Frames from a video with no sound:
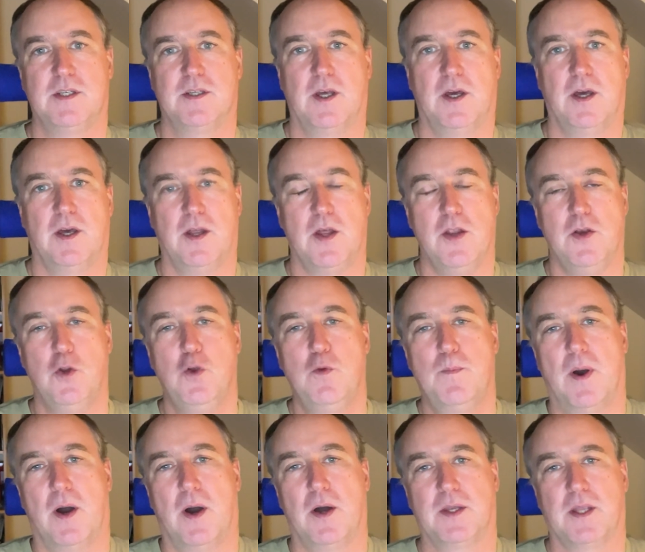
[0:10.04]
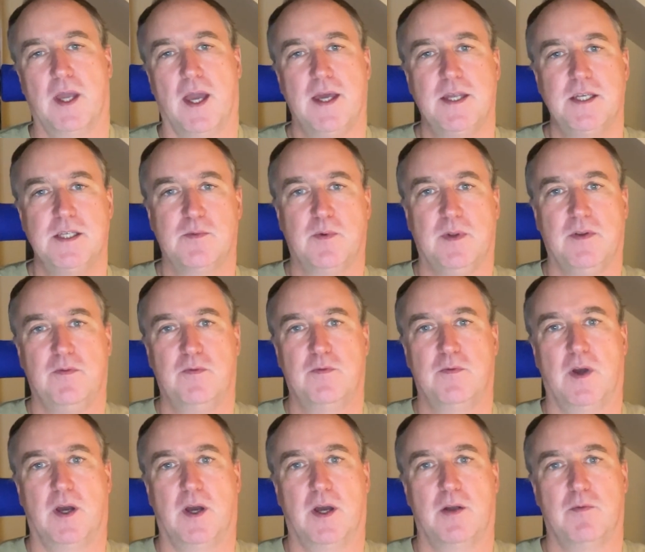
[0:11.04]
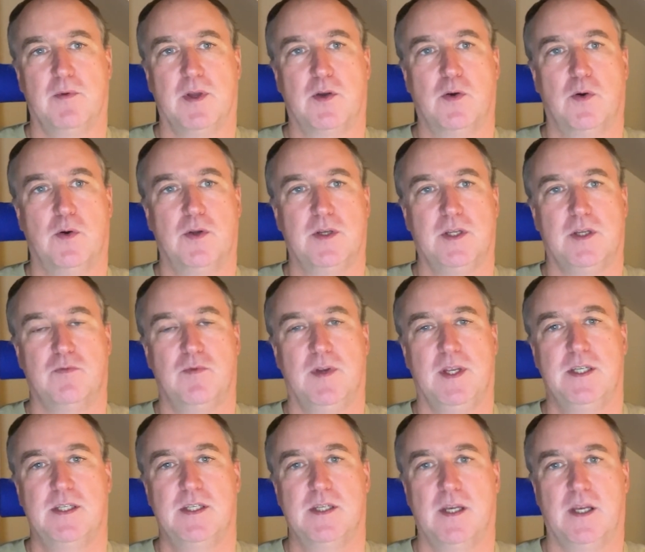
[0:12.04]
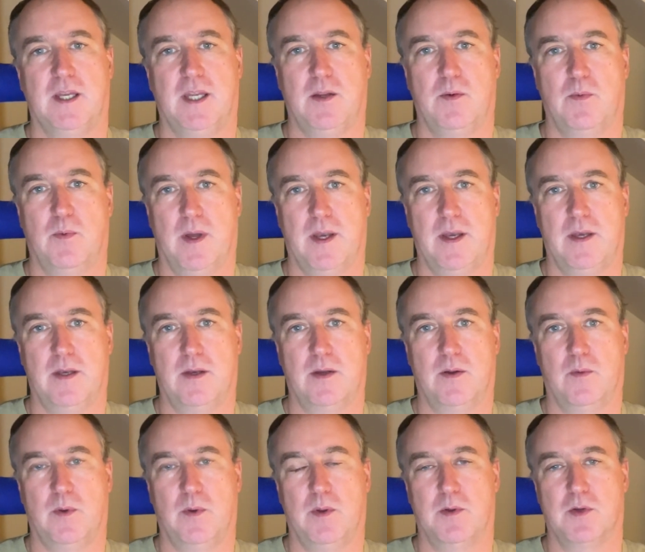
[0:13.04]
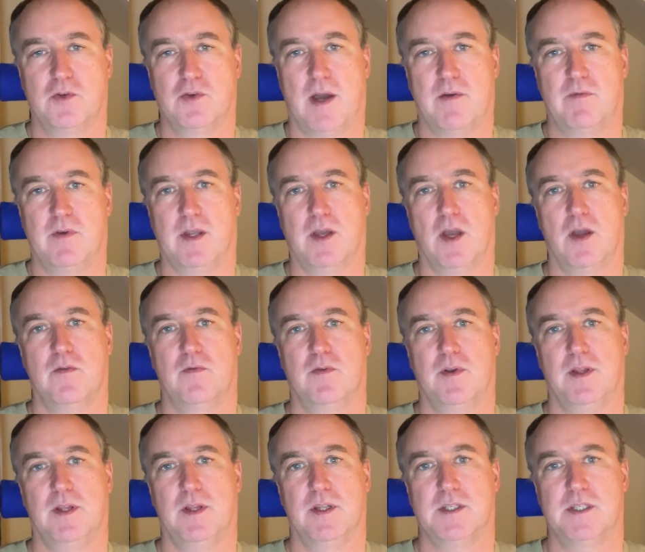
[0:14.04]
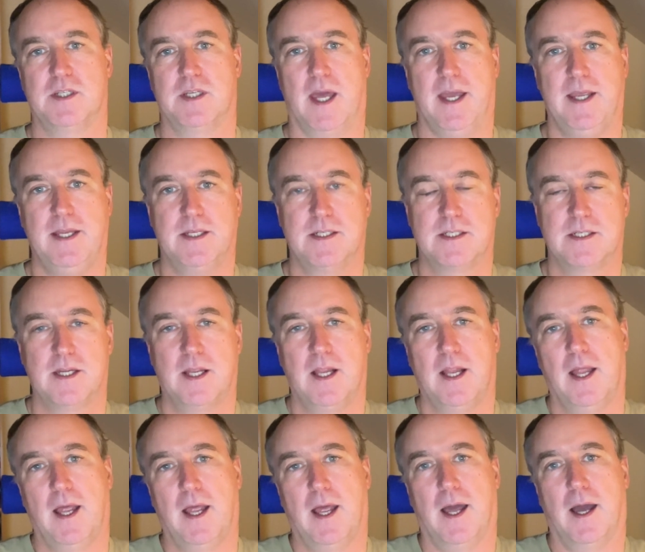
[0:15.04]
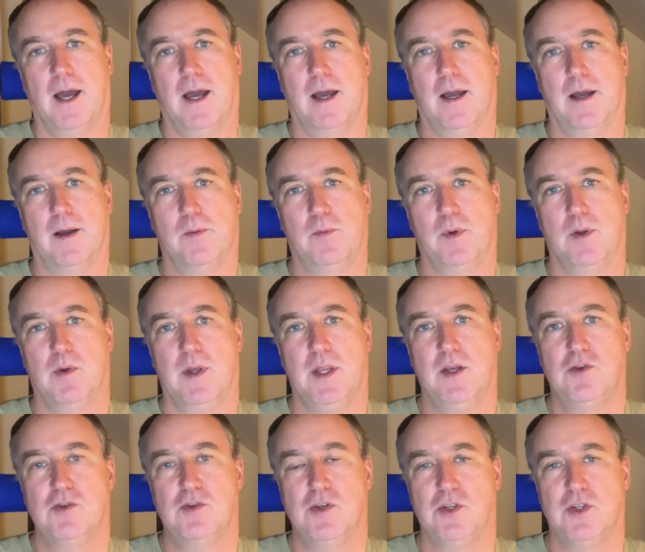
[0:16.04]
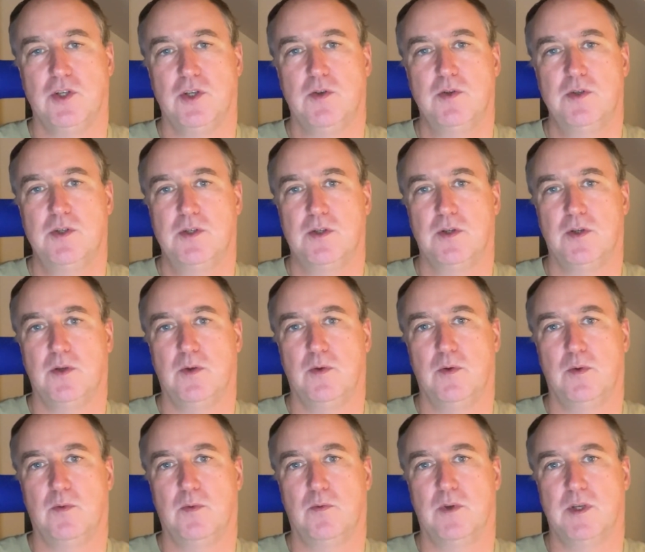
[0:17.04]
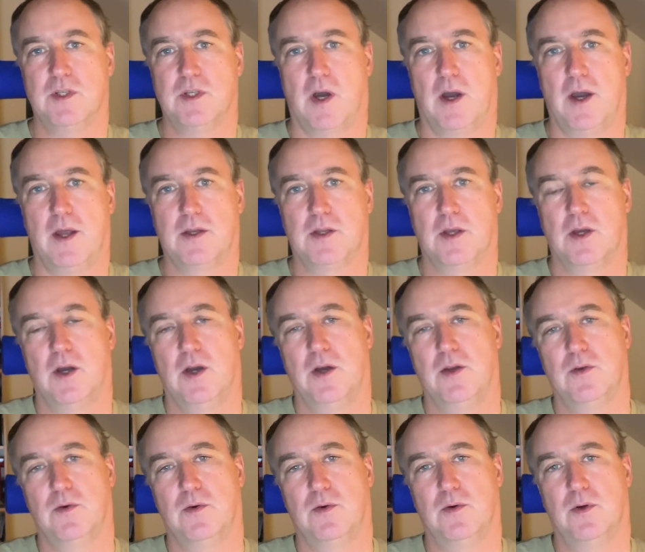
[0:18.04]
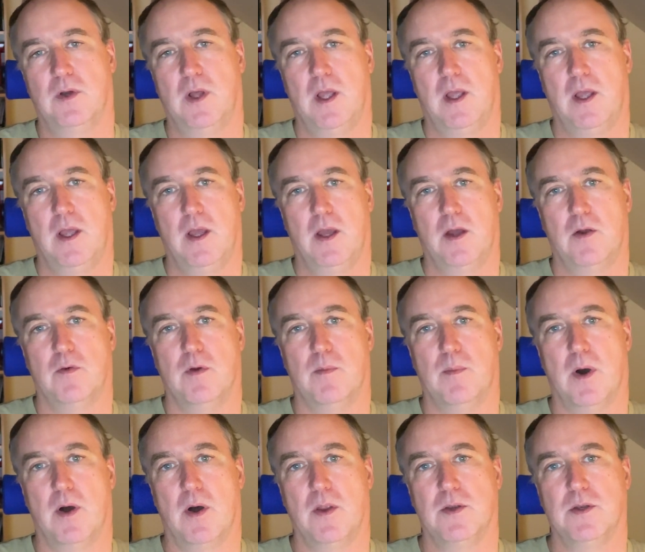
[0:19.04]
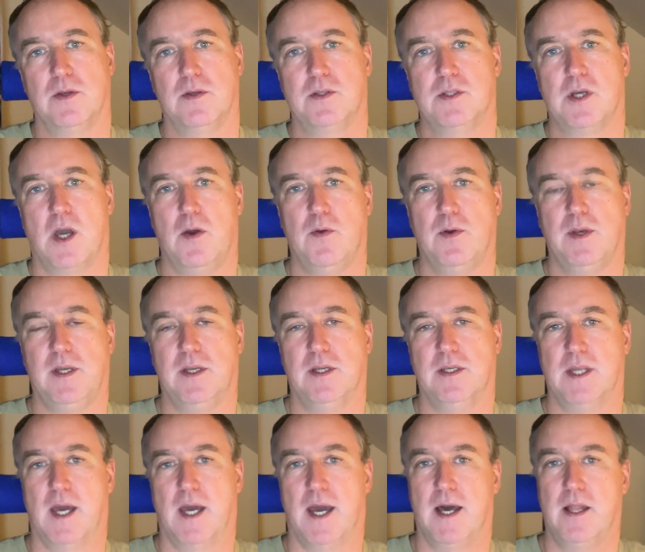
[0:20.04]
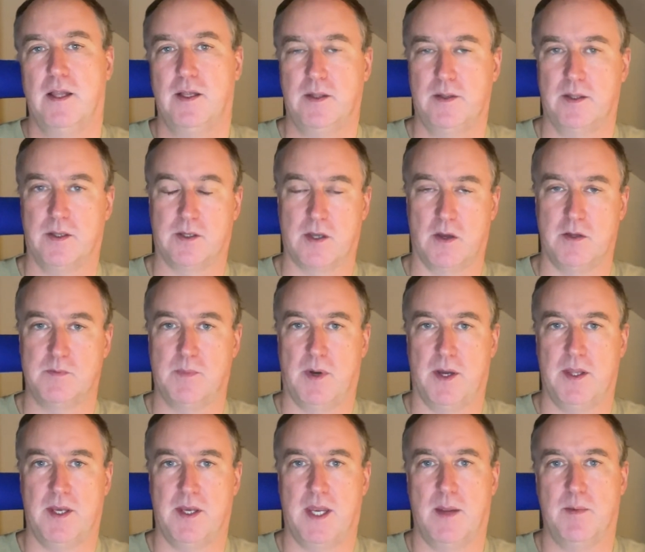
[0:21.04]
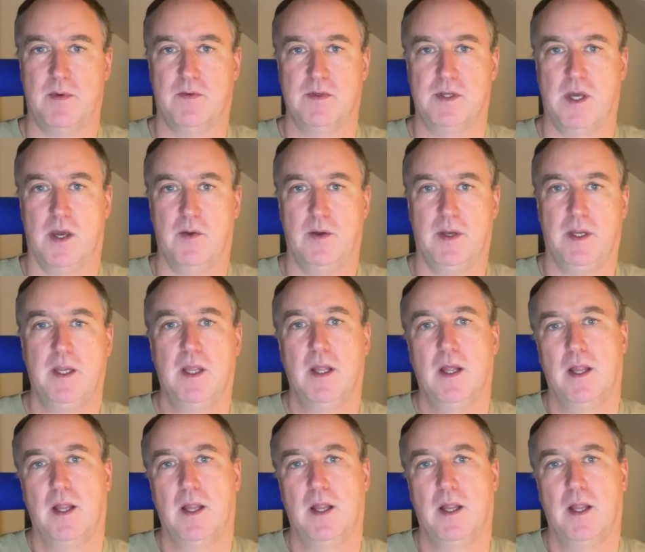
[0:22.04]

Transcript: a, a new podcast we've uh, recorded recently when we were traveling over in the States. Uh, we were introduced to retired Colonel Ramon Tony Nadal, it goes by the name of Tony,